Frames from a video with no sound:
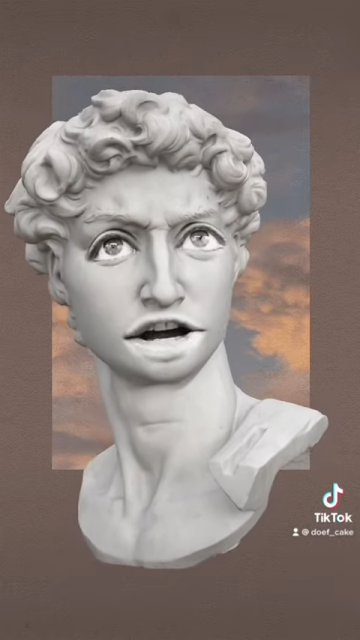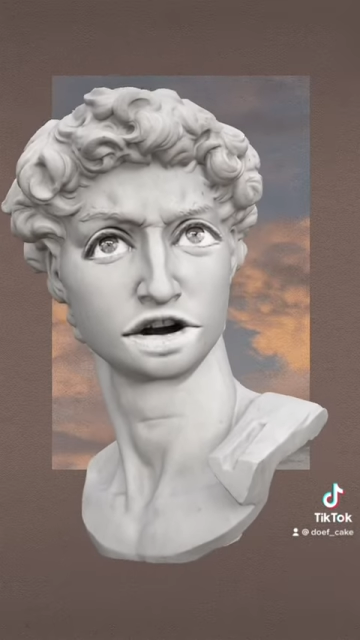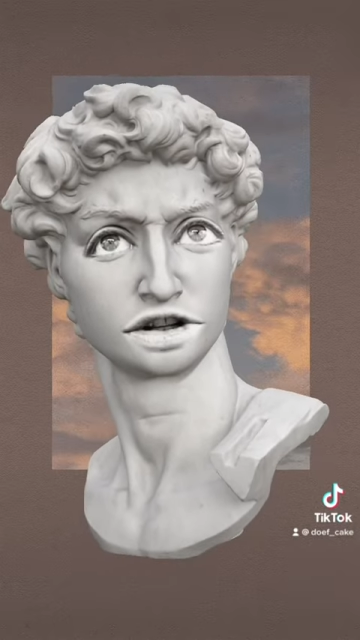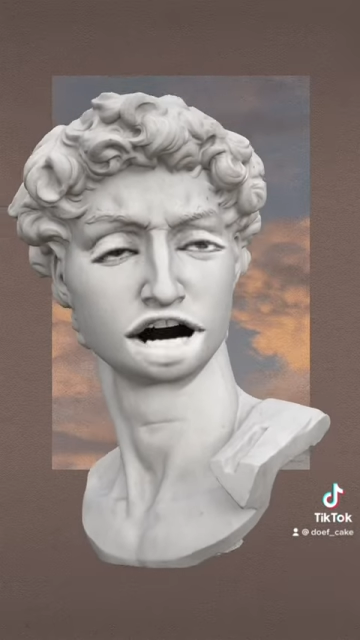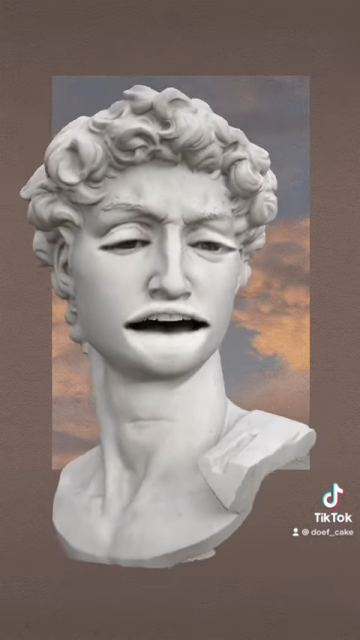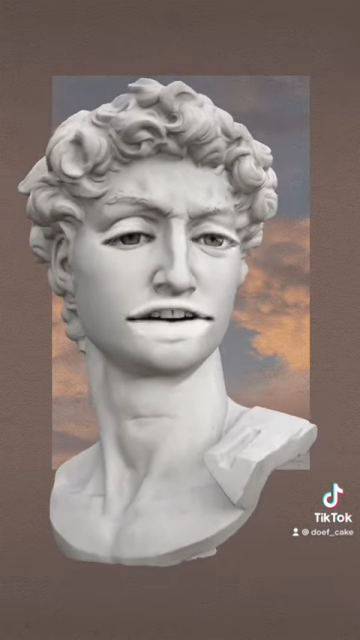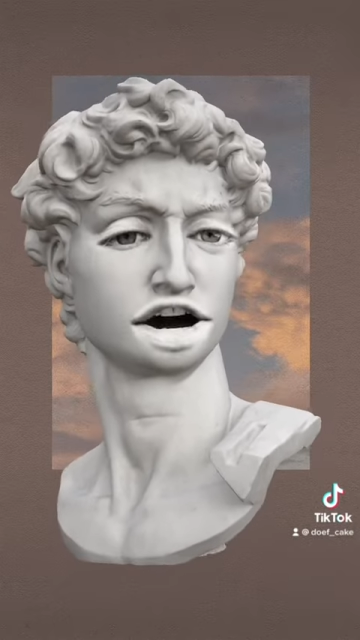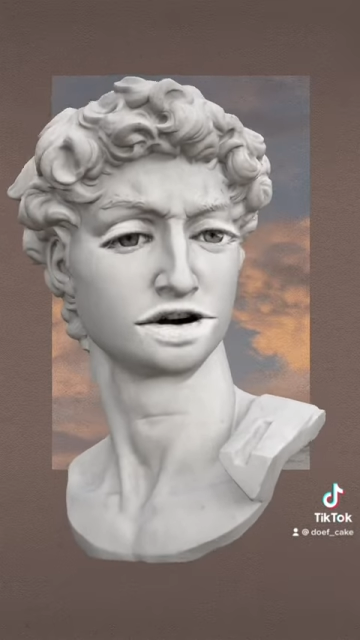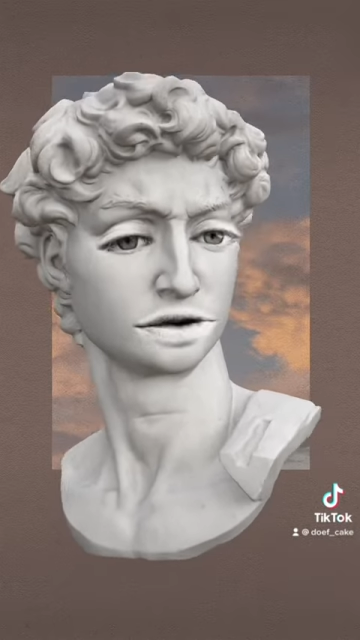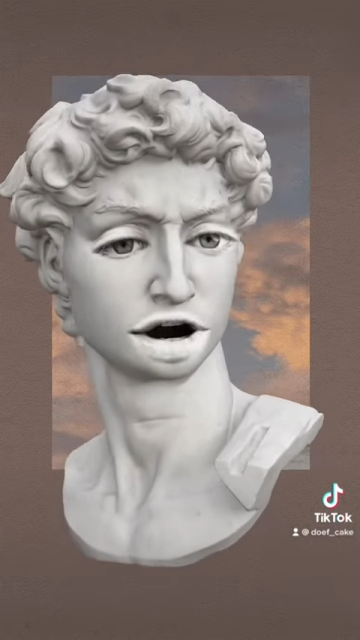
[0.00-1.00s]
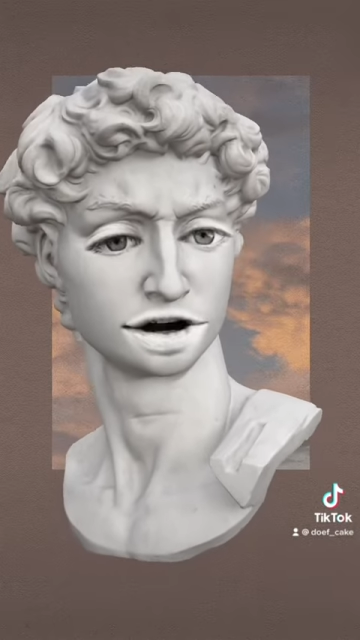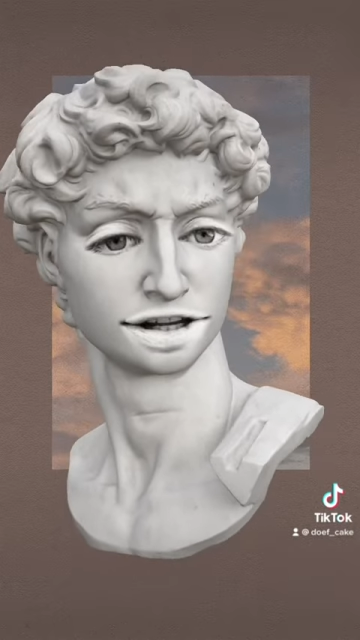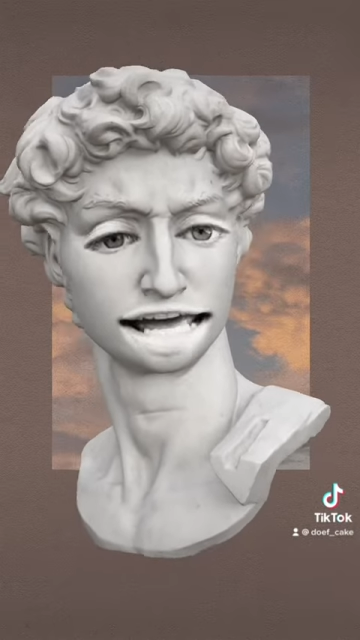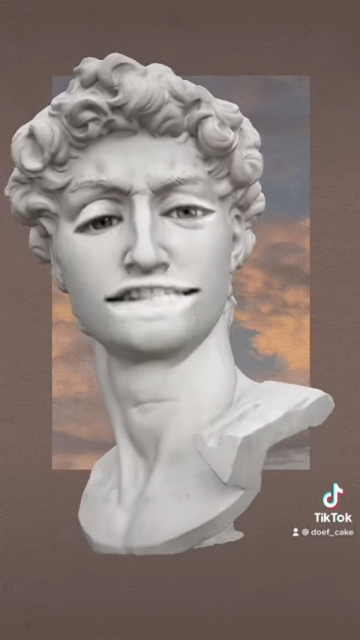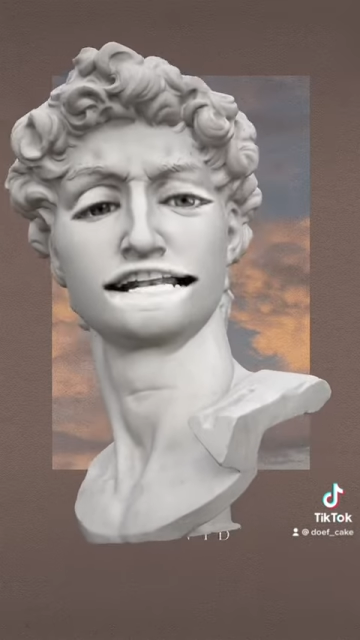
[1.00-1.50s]
You're driving on a
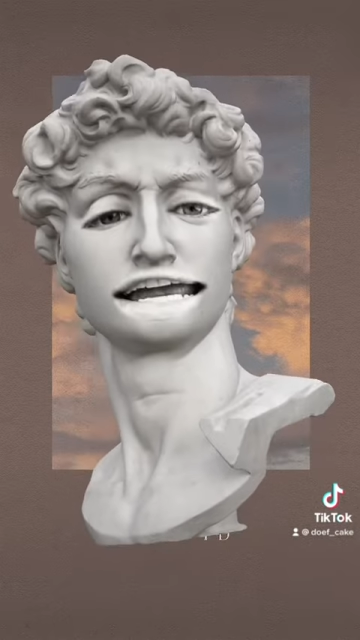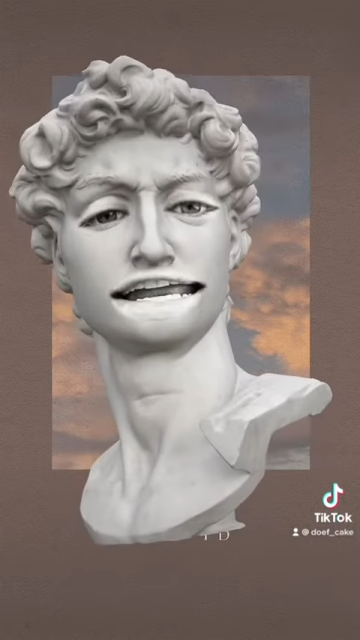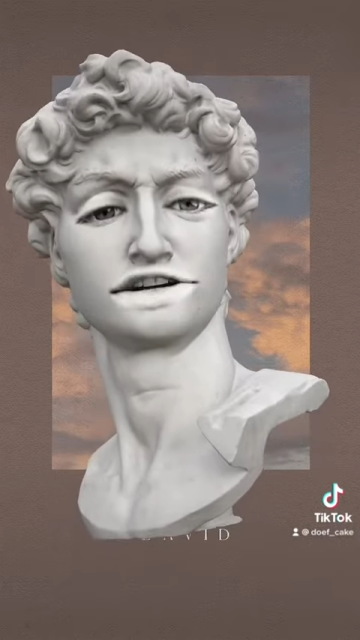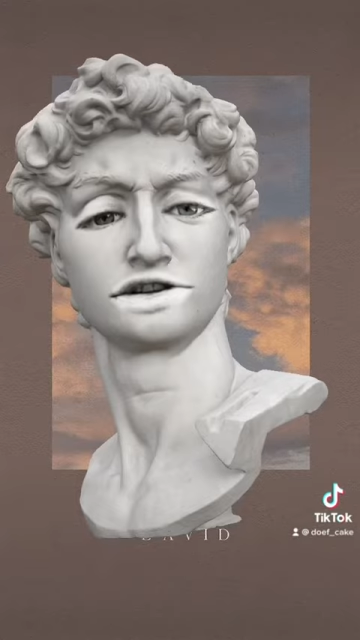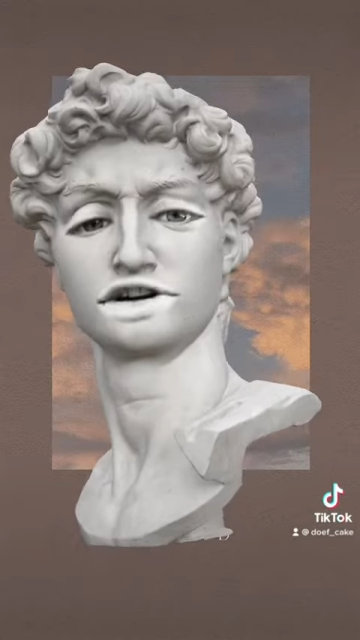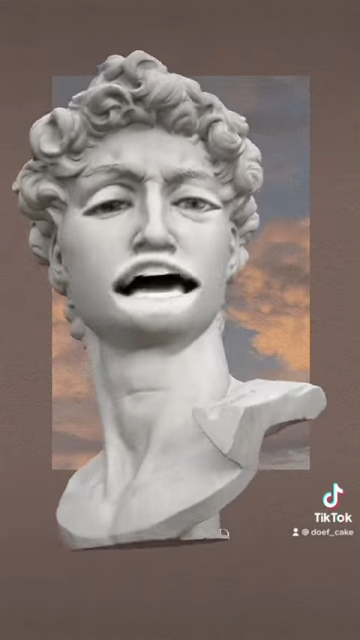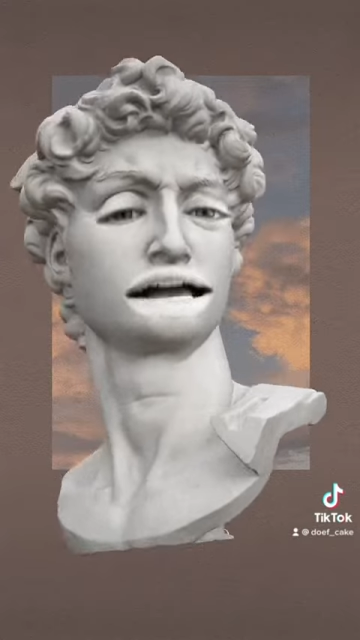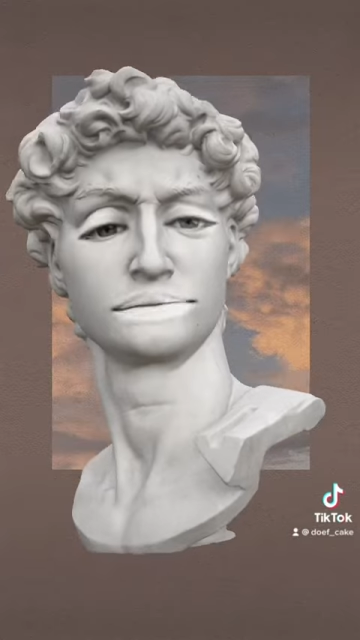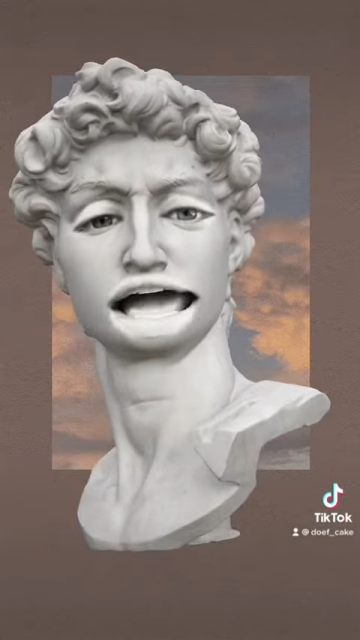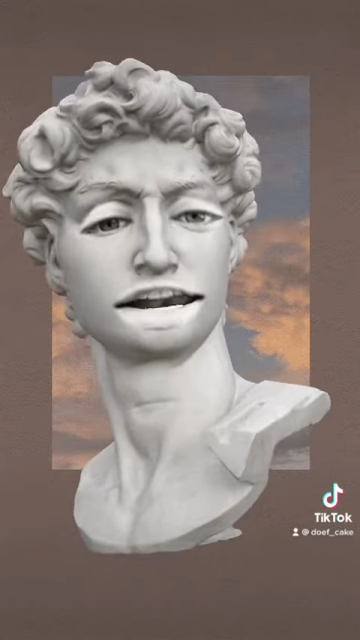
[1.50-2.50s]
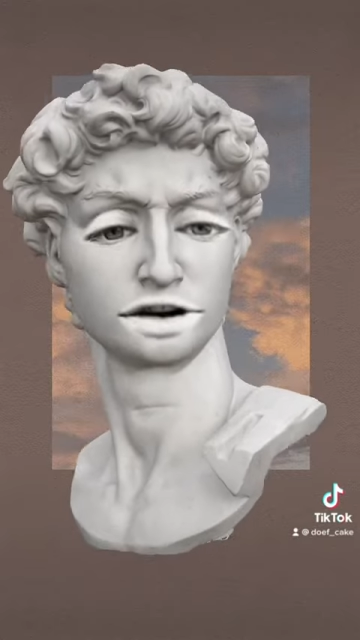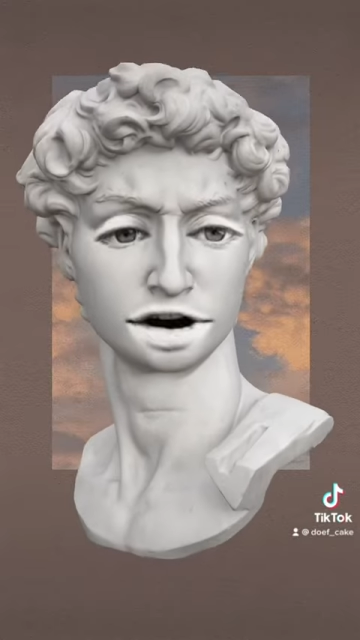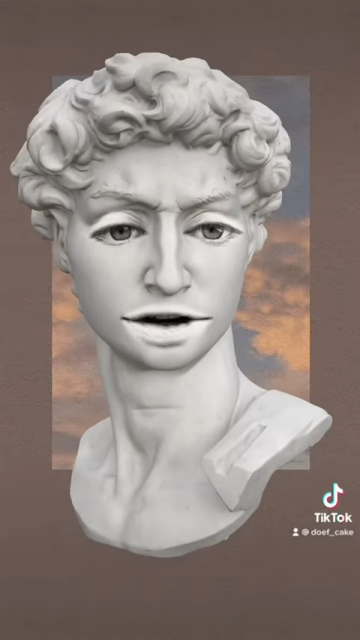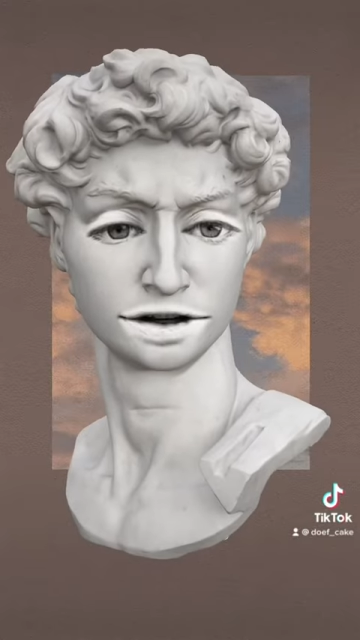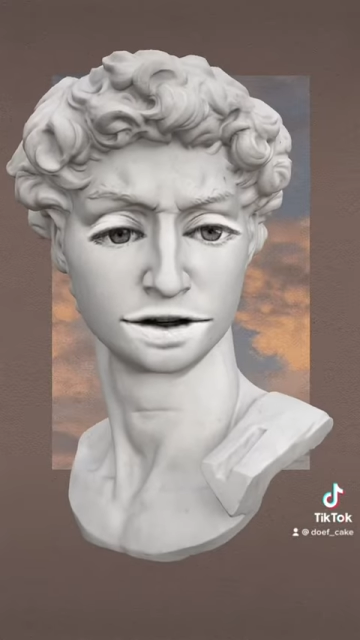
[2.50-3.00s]
road that's leading to, like, a main
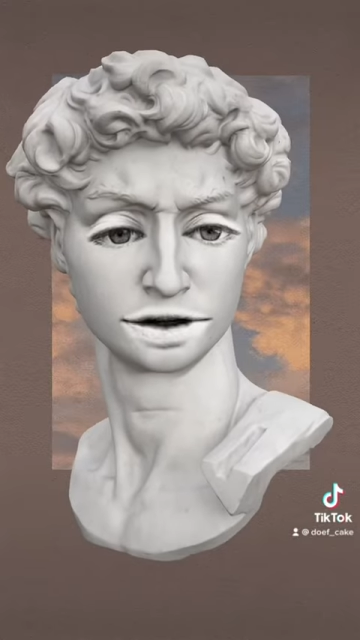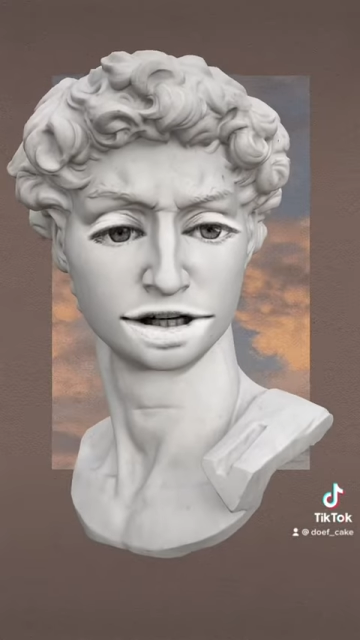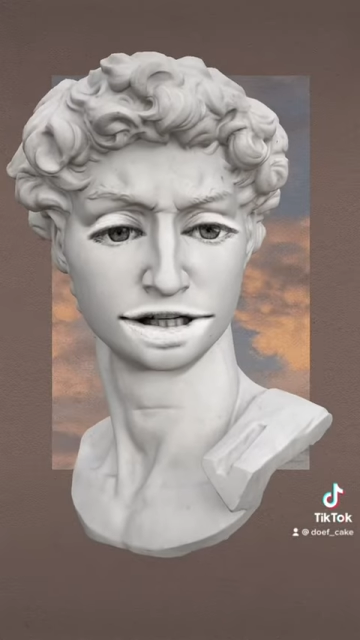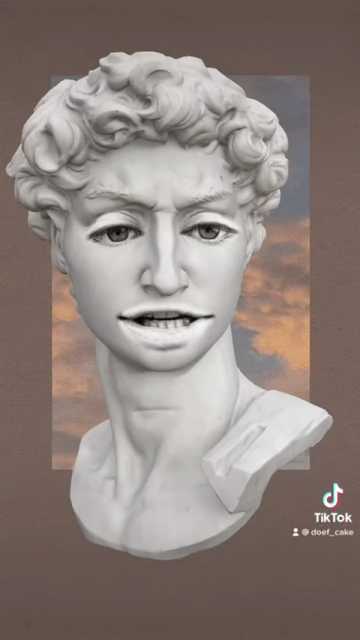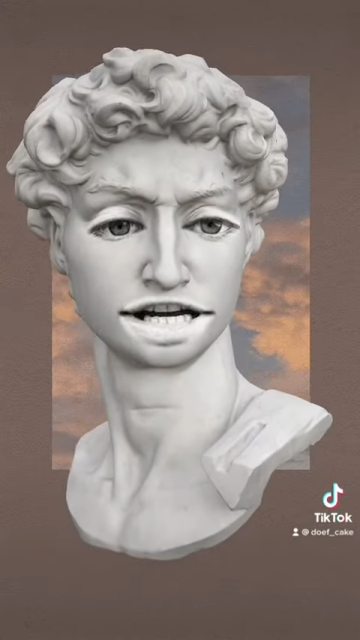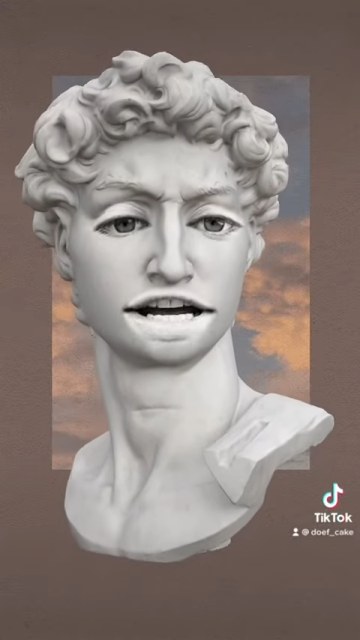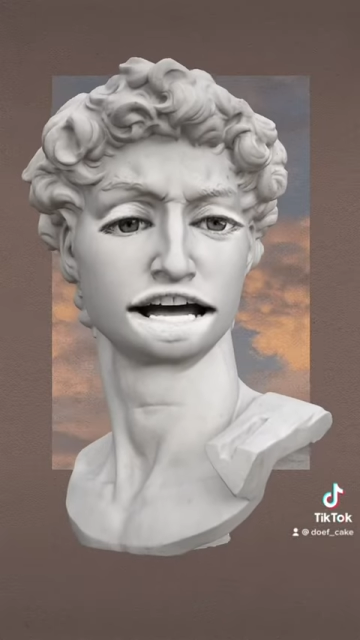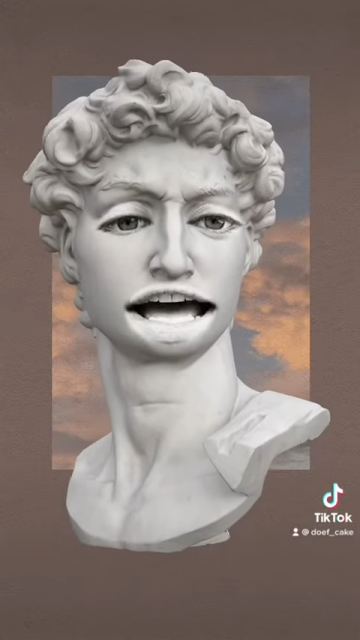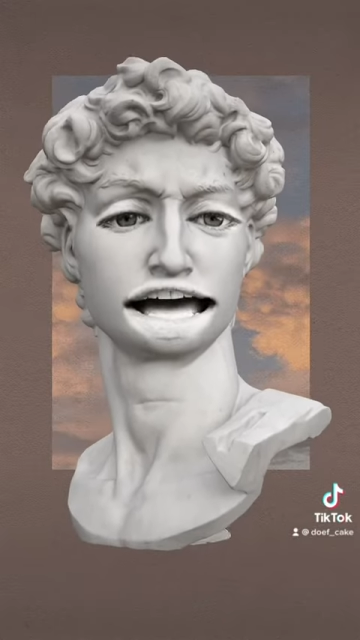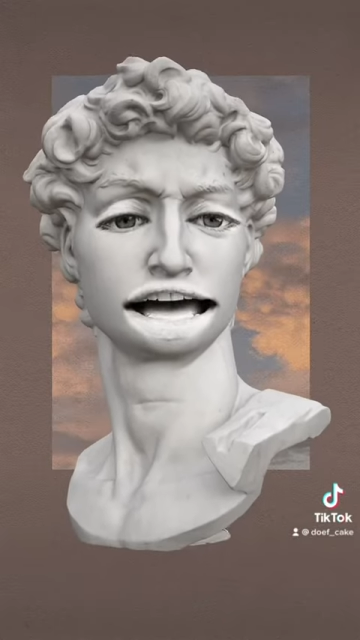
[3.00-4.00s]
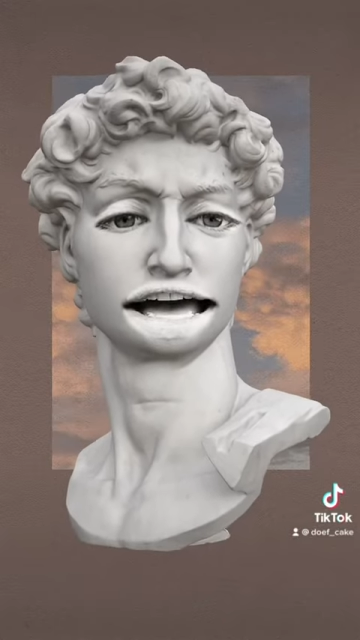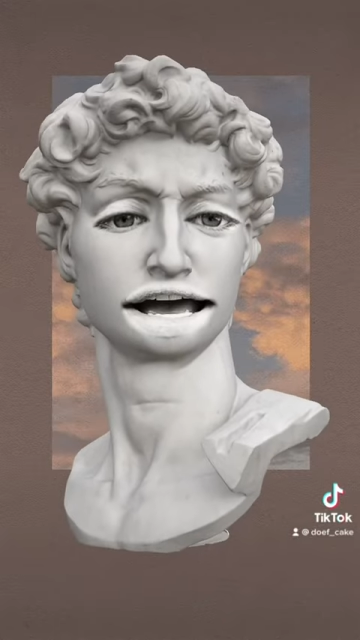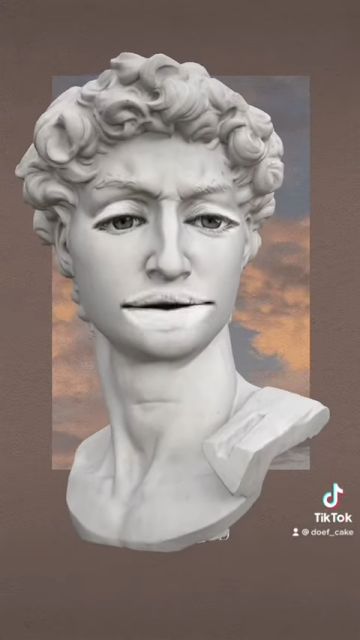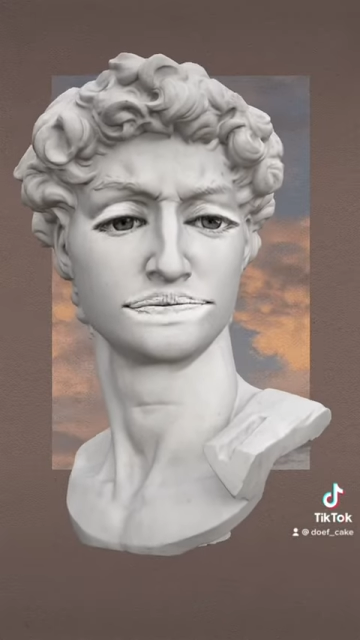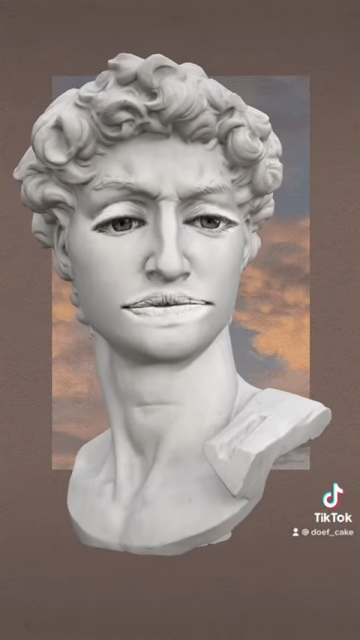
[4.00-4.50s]
road, all
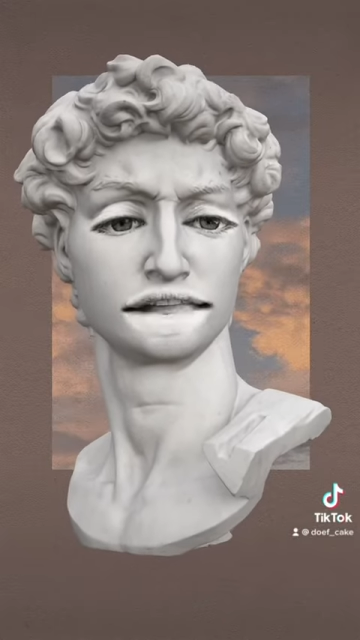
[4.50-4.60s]
right?